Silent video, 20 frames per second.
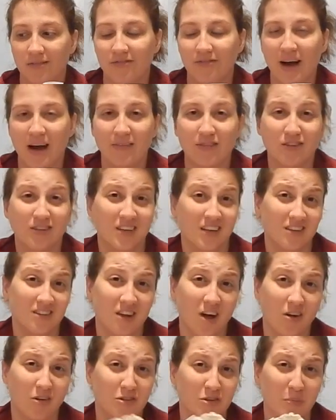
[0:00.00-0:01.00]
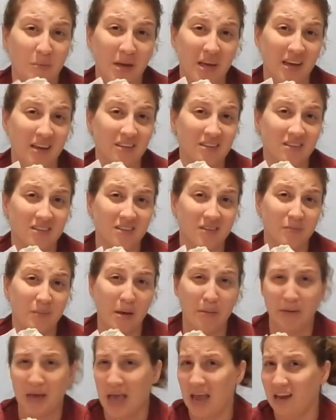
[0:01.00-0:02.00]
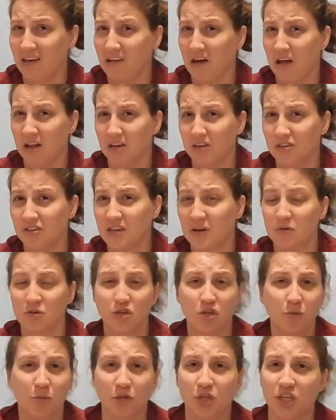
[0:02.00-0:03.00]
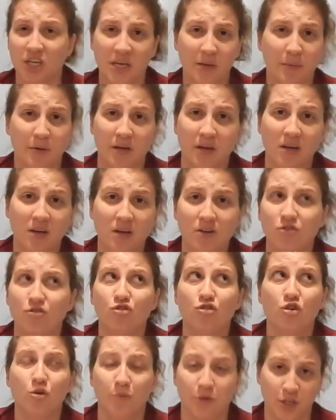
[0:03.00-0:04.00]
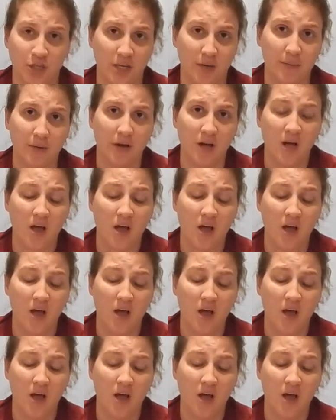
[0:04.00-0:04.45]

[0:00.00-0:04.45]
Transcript: $5 or $6 a piece, maybe $8. They were super cheap, super cheap.